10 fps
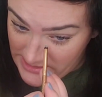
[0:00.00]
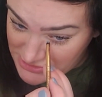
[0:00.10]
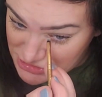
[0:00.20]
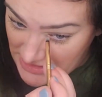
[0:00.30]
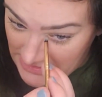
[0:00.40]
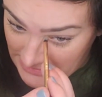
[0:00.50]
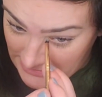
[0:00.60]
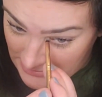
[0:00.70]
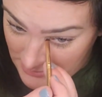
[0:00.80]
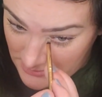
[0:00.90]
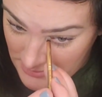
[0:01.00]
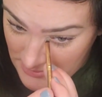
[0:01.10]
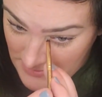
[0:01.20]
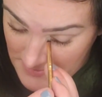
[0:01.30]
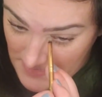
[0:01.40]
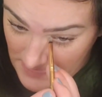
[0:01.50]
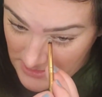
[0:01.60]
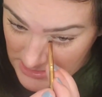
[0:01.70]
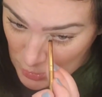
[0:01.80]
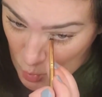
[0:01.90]
and shiny
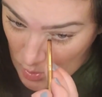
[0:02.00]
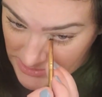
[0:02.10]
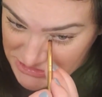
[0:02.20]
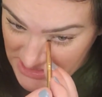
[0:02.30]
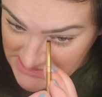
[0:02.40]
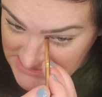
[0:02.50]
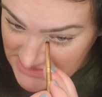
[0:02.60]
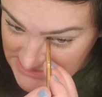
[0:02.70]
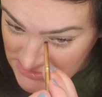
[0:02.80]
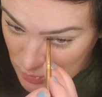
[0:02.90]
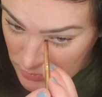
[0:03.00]
and gorgeous. It's so